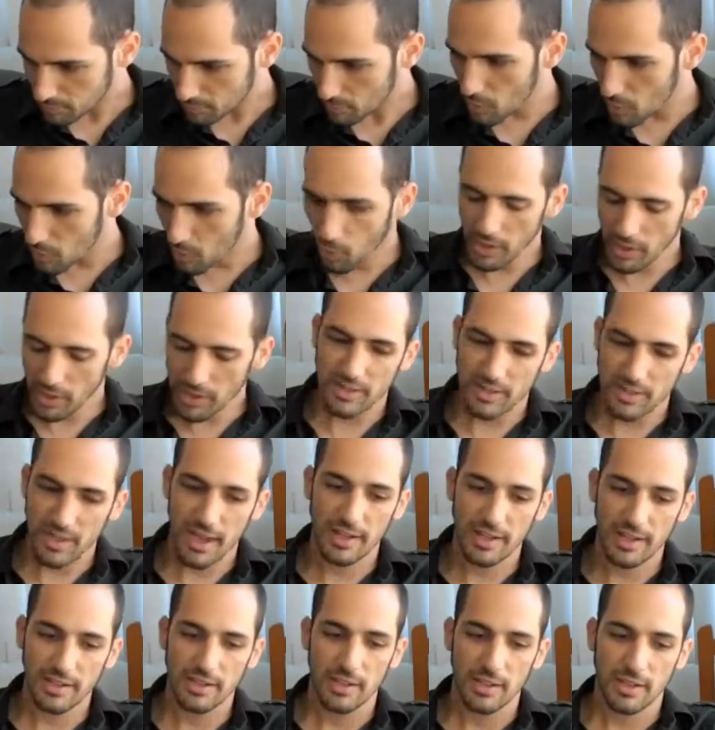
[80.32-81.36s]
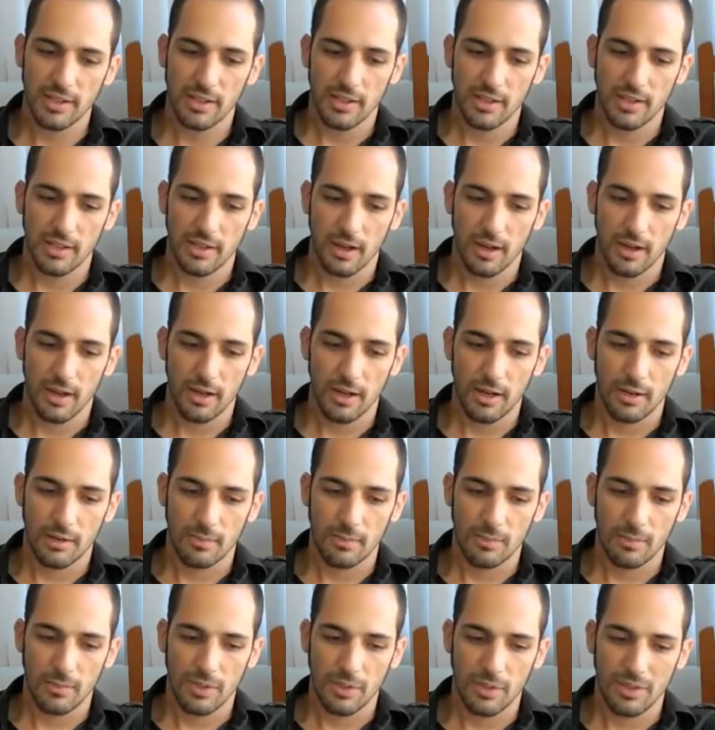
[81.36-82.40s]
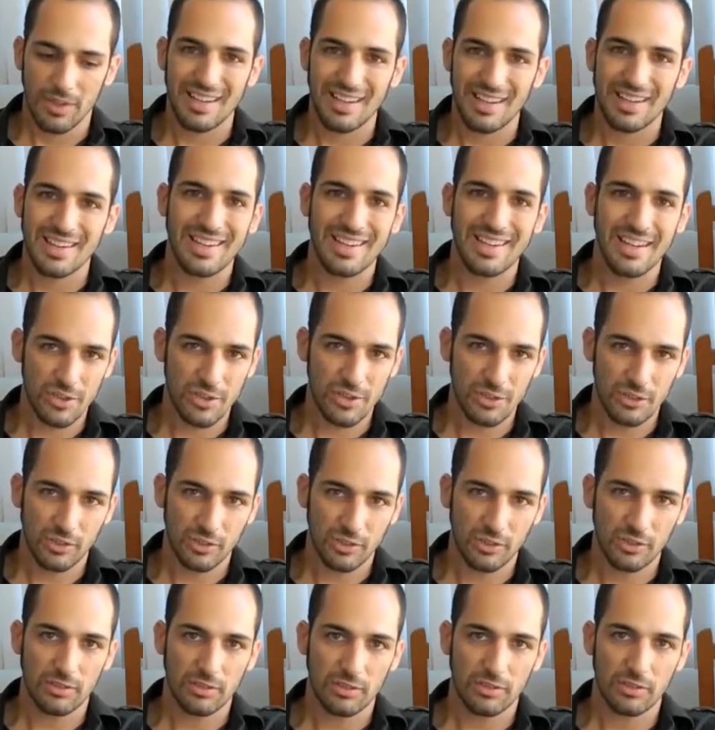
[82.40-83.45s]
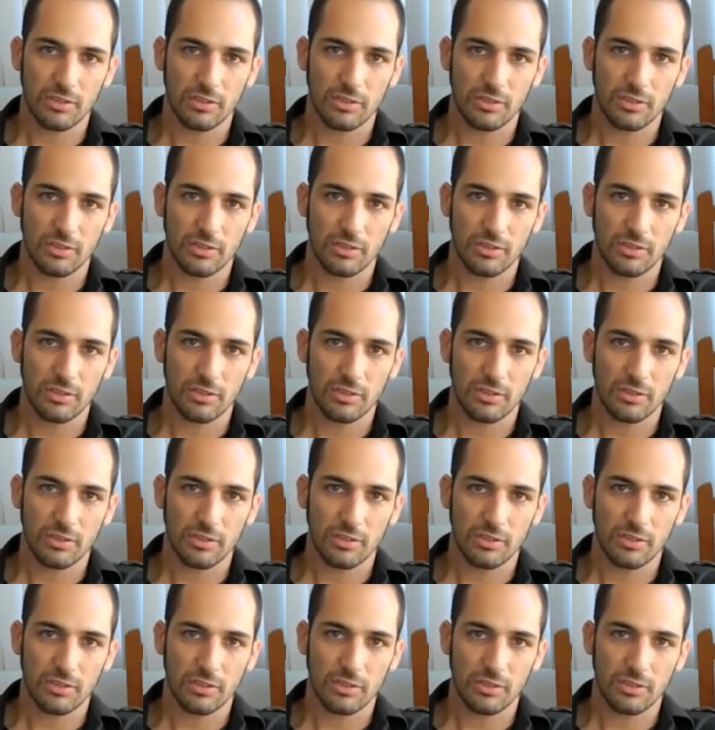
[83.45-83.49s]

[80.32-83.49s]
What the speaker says: One is that the initial